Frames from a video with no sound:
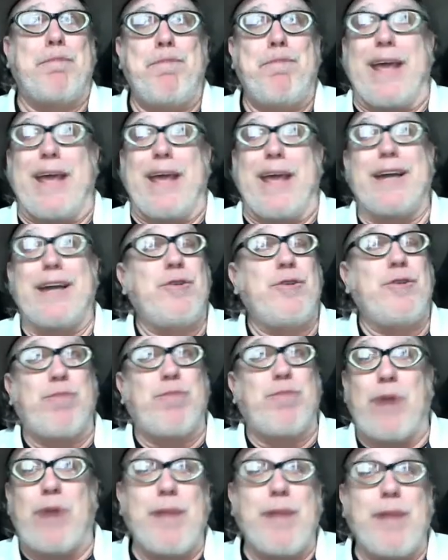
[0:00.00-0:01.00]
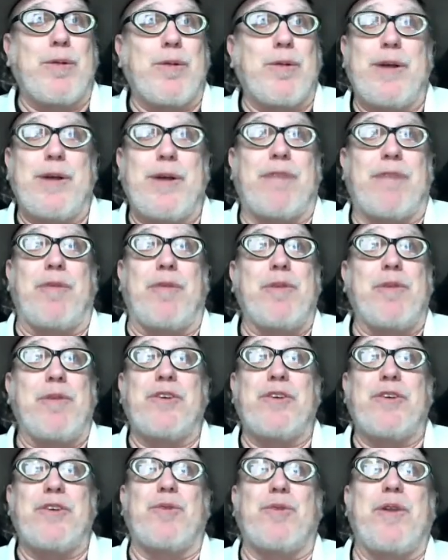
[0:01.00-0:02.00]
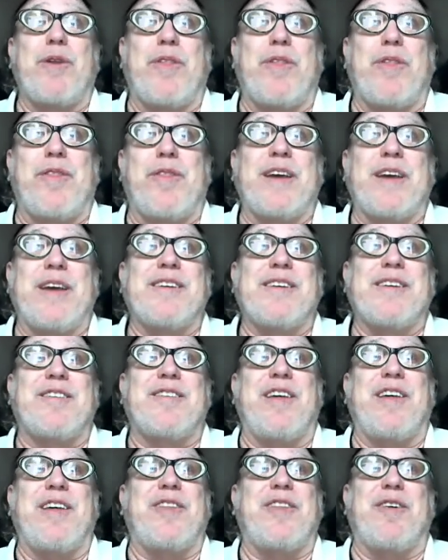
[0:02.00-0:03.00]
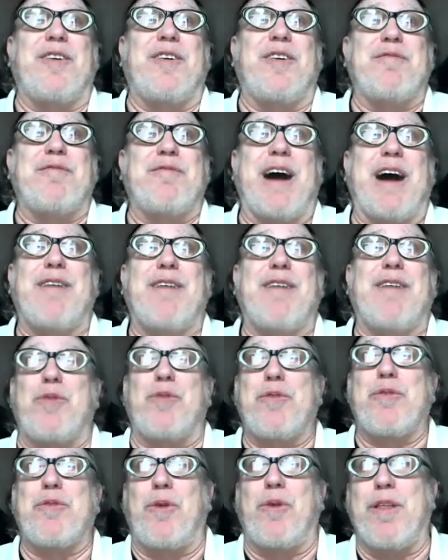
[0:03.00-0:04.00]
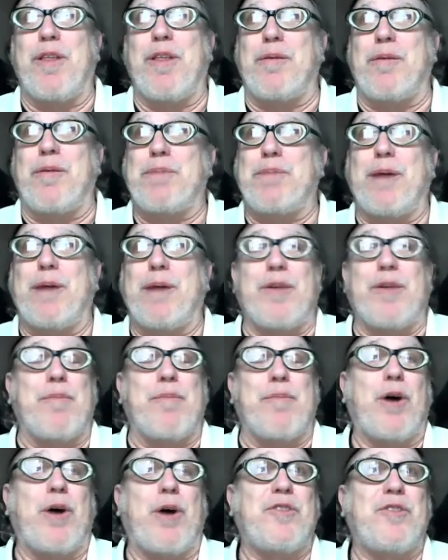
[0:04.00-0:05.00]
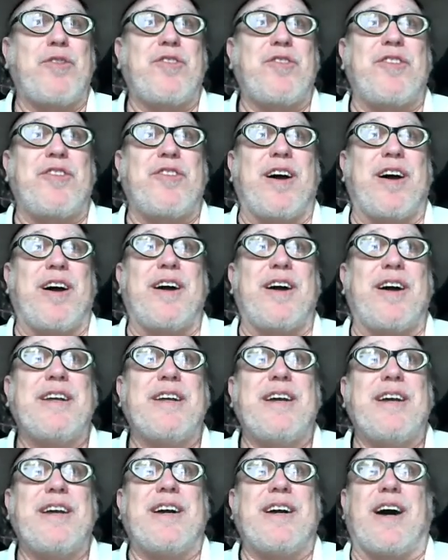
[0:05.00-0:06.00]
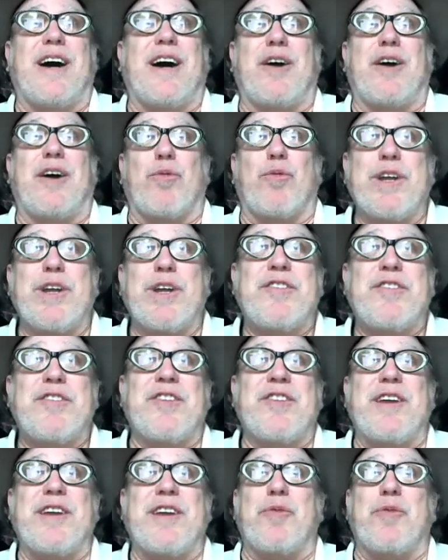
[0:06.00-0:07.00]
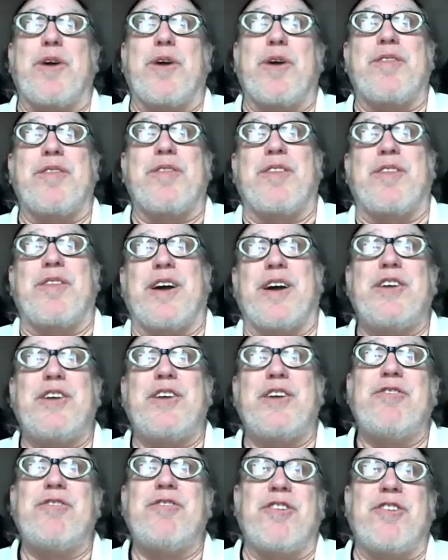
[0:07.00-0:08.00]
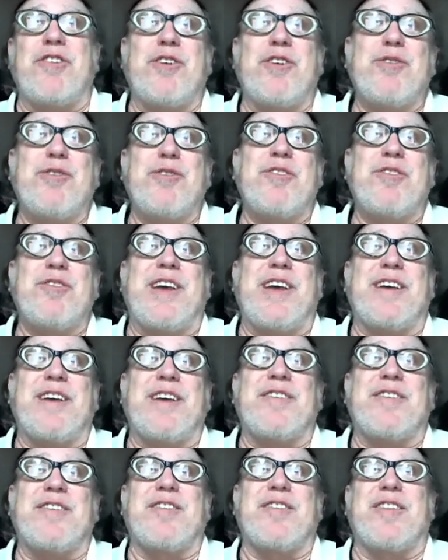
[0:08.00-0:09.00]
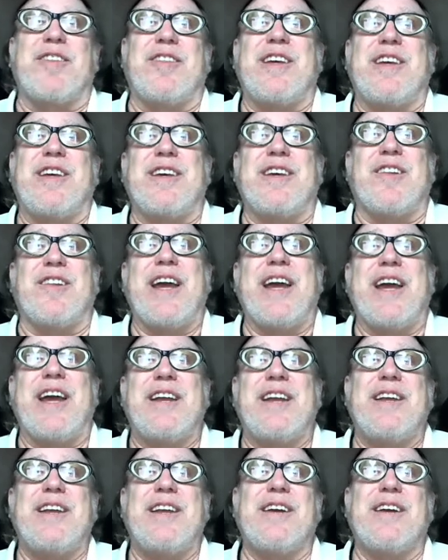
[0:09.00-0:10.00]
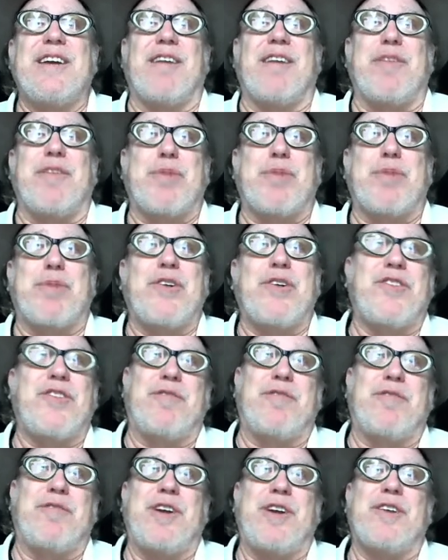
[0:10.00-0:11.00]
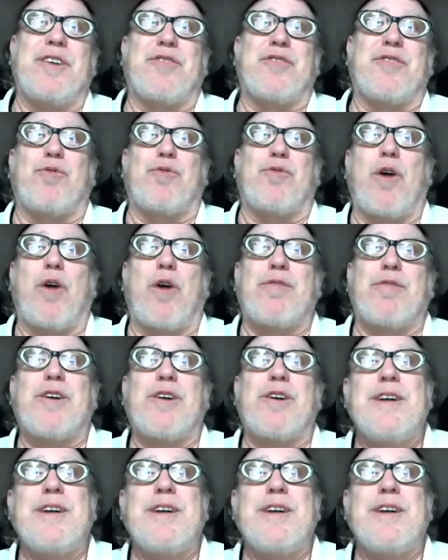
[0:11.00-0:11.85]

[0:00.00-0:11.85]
and you probably are familiar with the things that they're involved with. One of the probably the most recent with huge news is the landing of the Perseverance rover